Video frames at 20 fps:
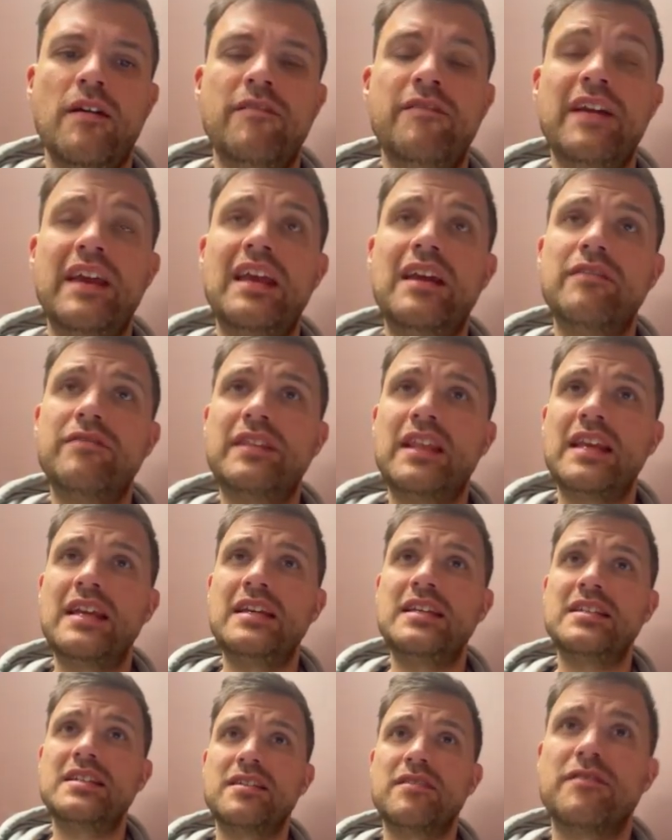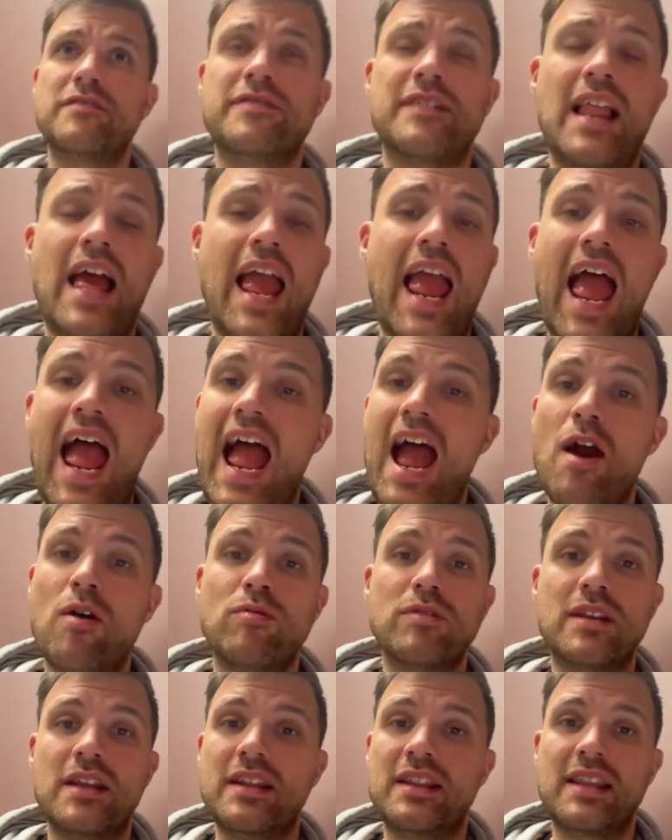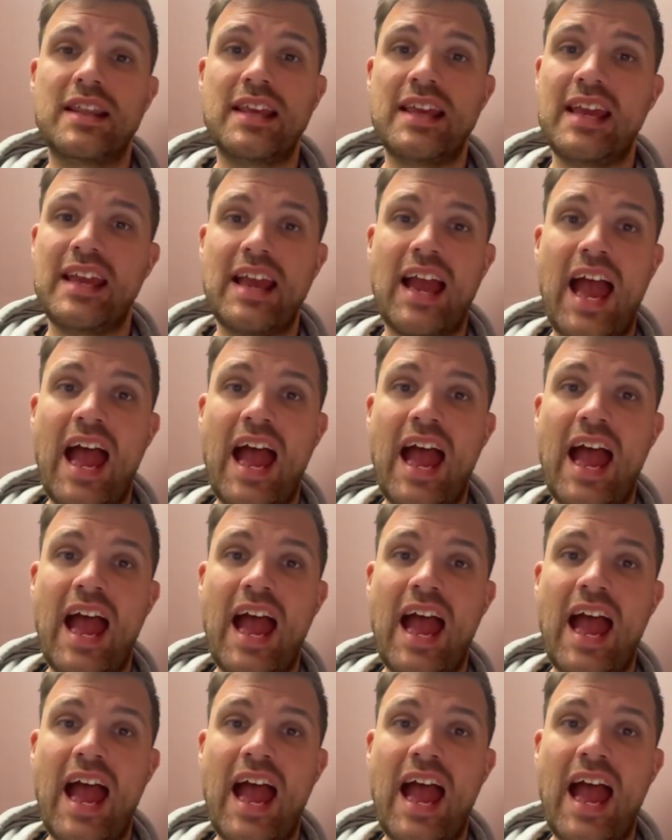Think of these of like, how did the